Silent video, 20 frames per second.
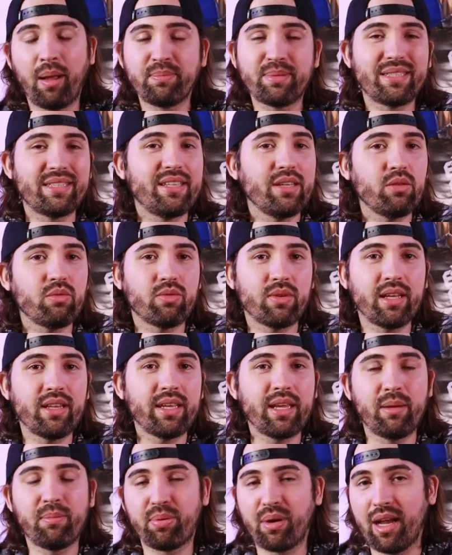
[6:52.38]
I'm still
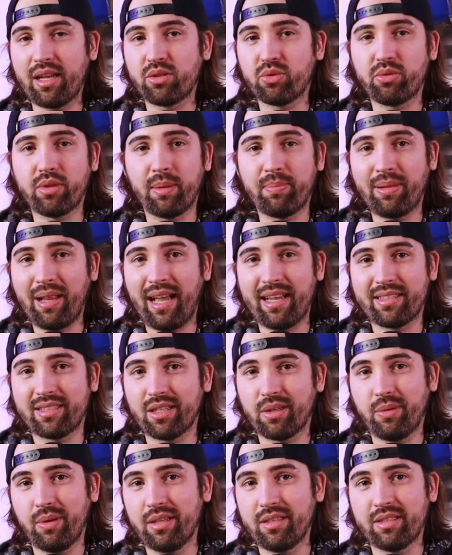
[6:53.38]
really impressed with the
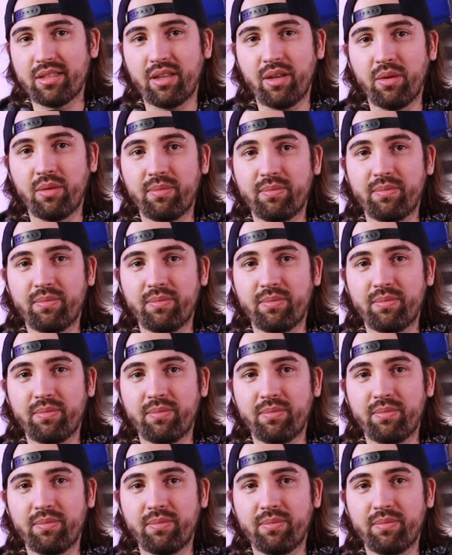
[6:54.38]
plastic ones though.